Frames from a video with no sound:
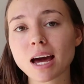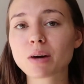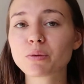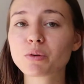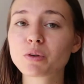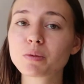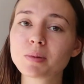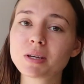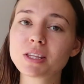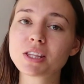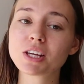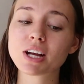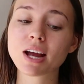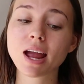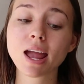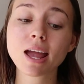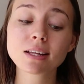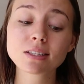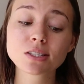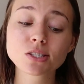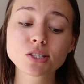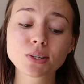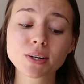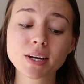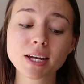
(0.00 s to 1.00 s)
I will be there
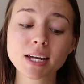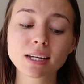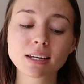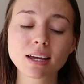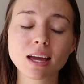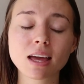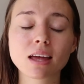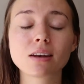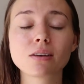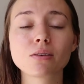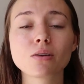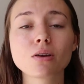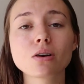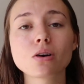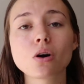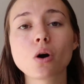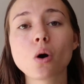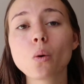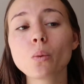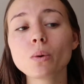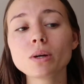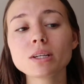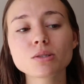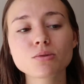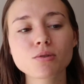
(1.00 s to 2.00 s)
answering, and
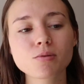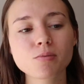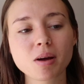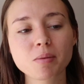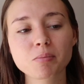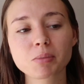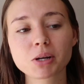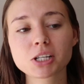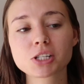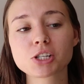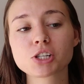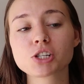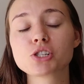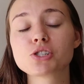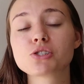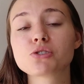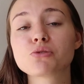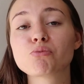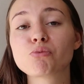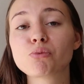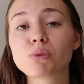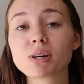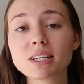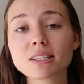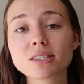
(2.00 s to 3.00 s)
always remember to
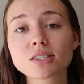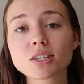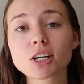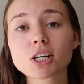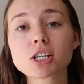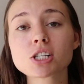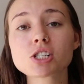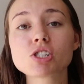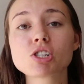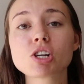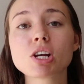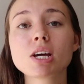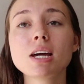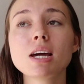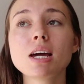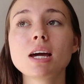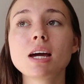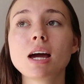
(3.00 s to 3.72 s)
just research